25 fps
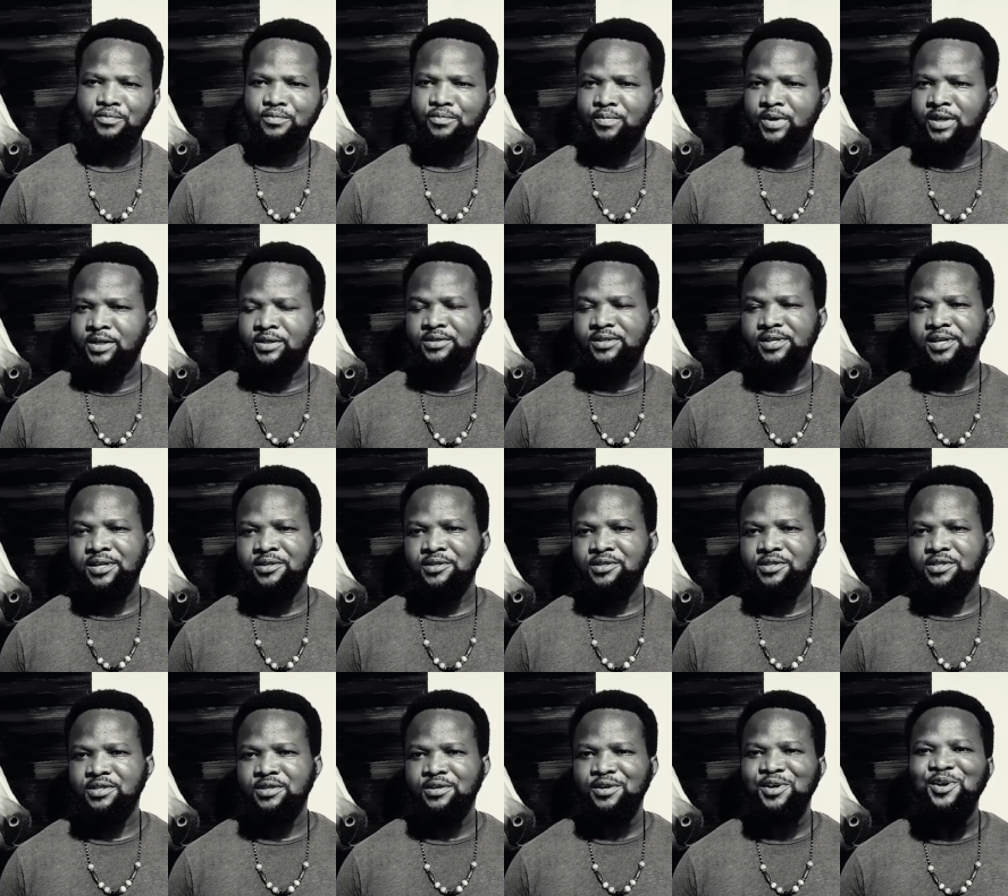Many
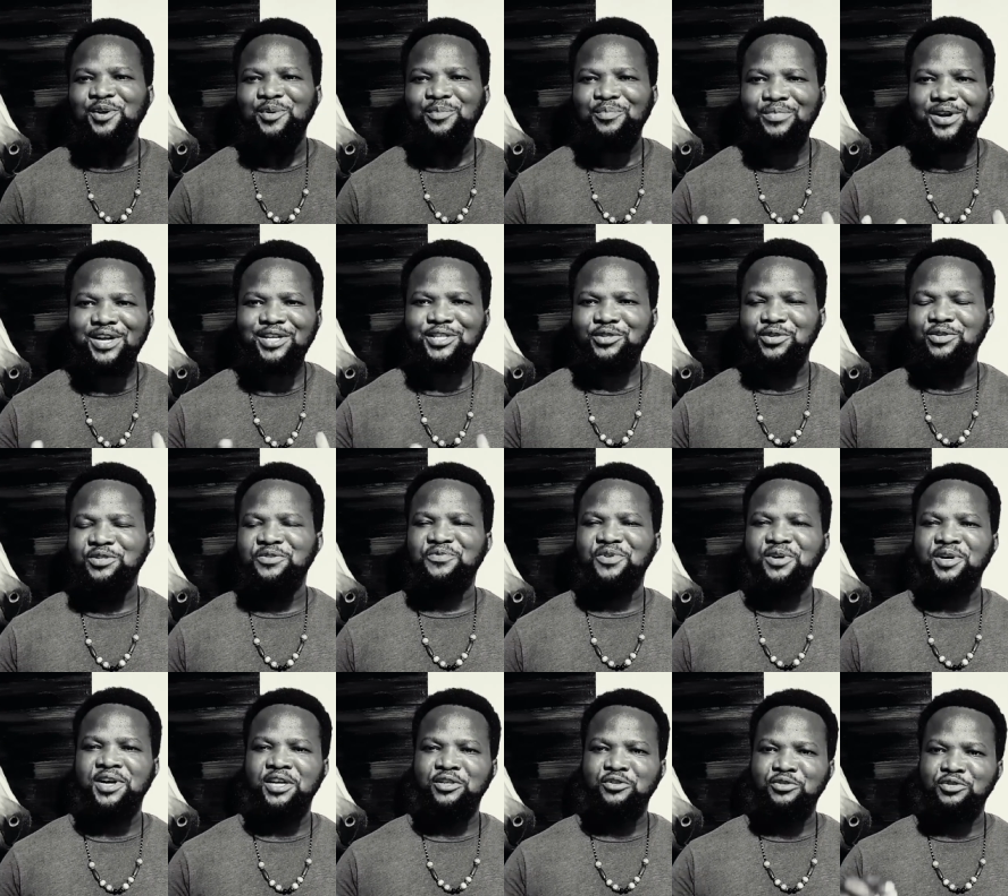thanks. Please don't
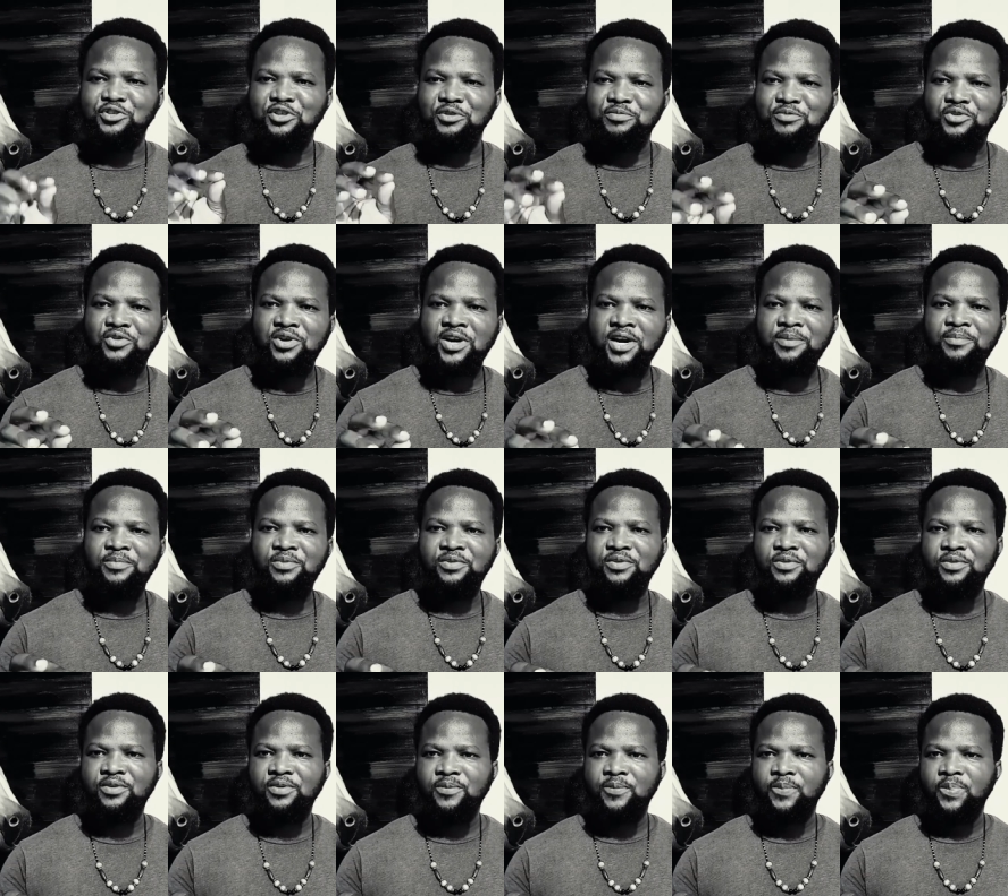forget to subscribe,
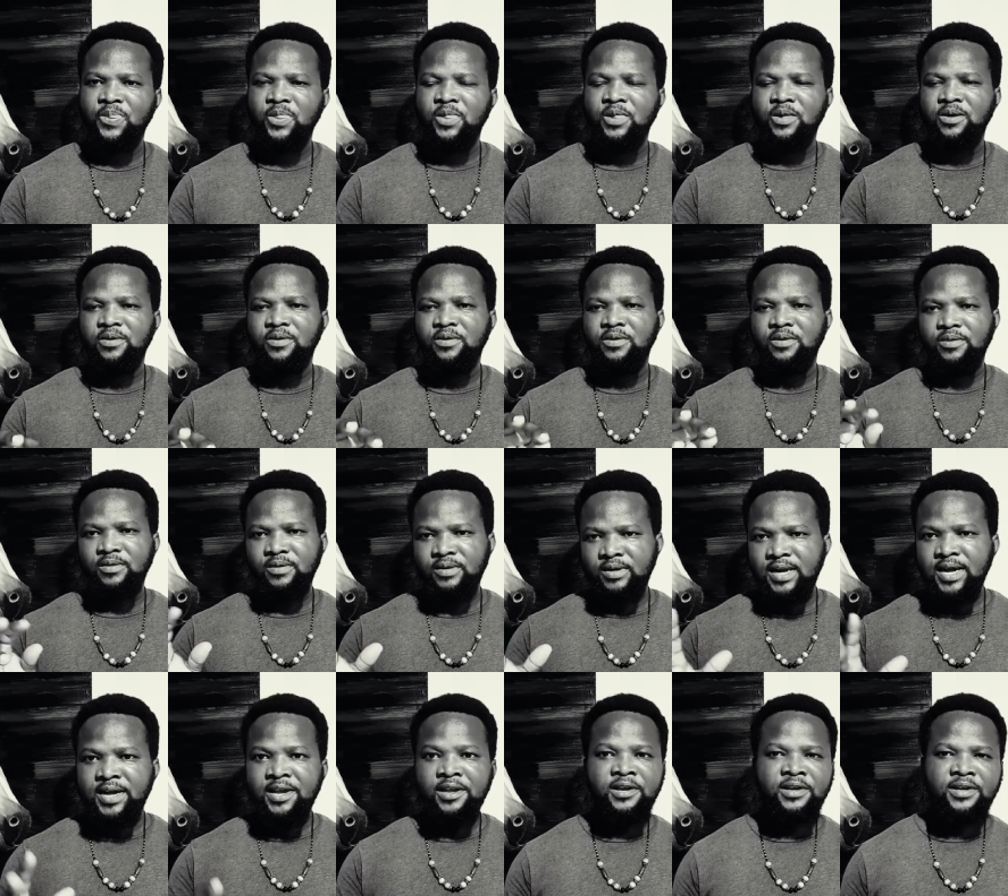
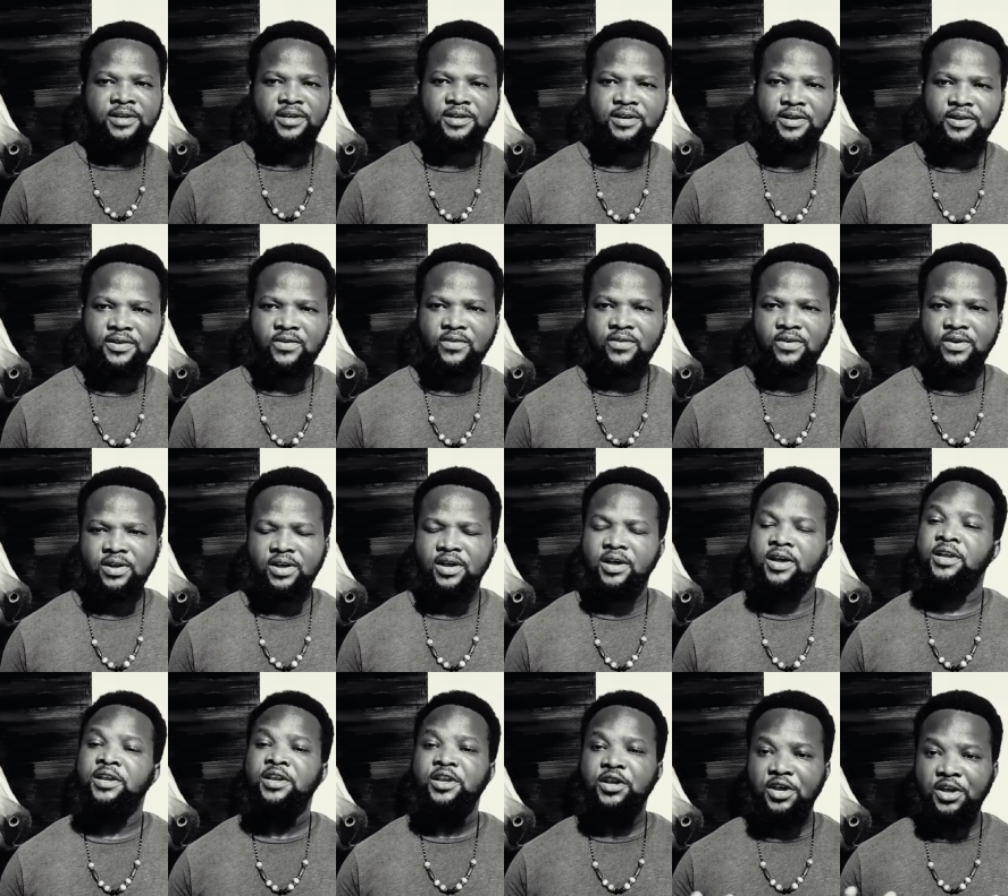like,
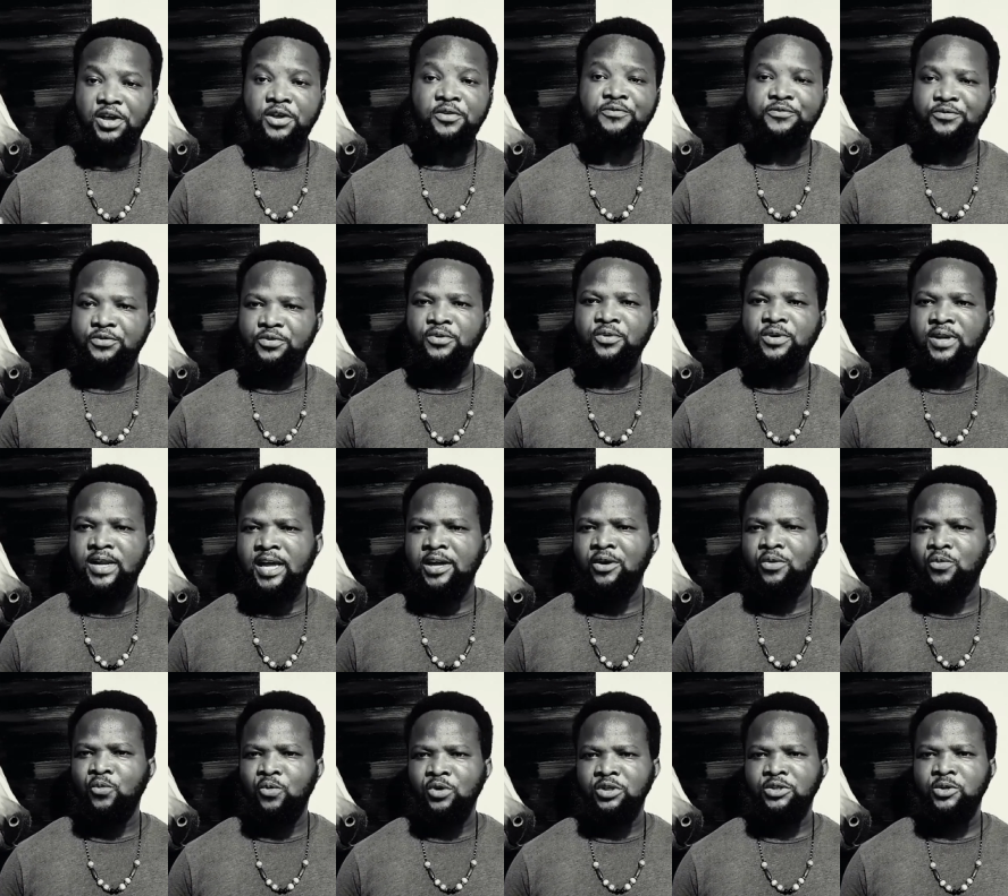and if you
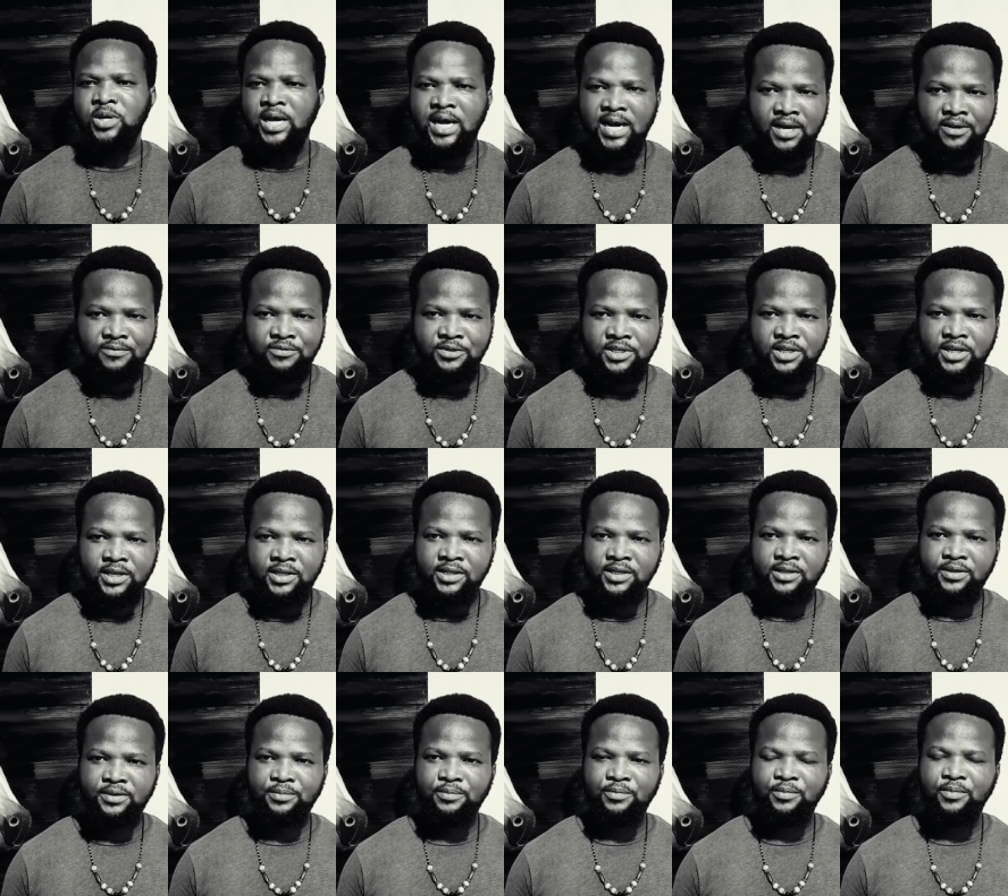like what I have said,
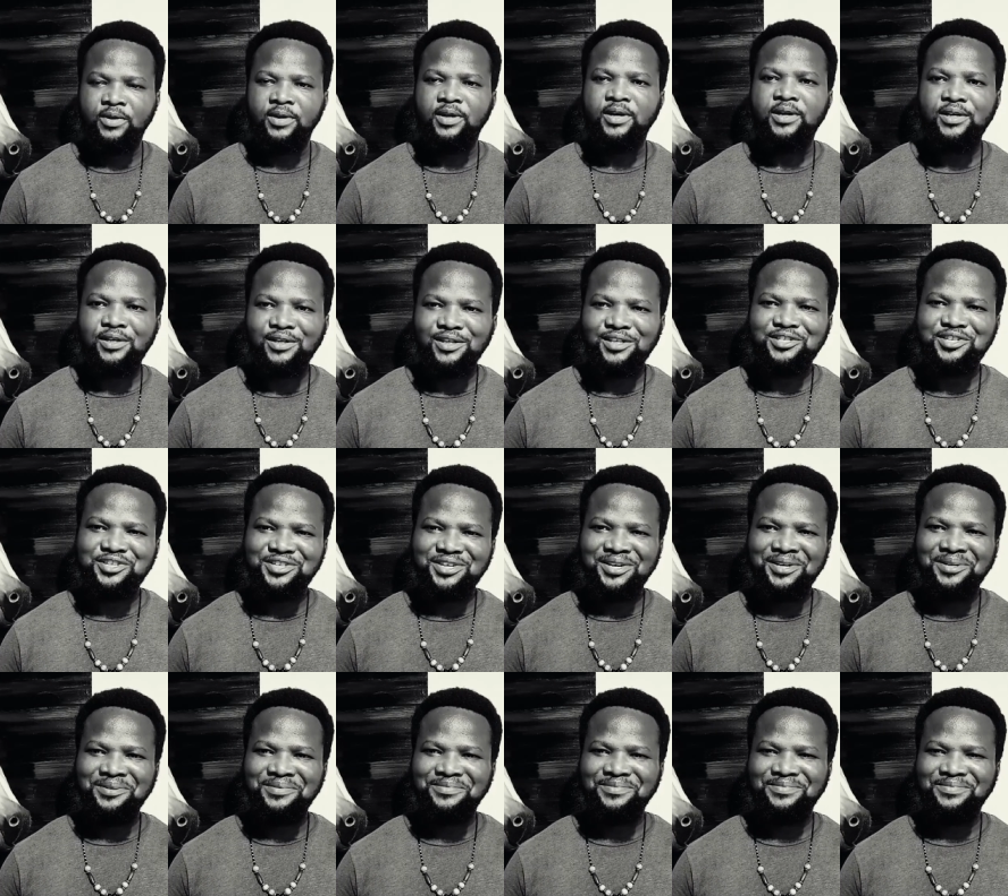kindly share.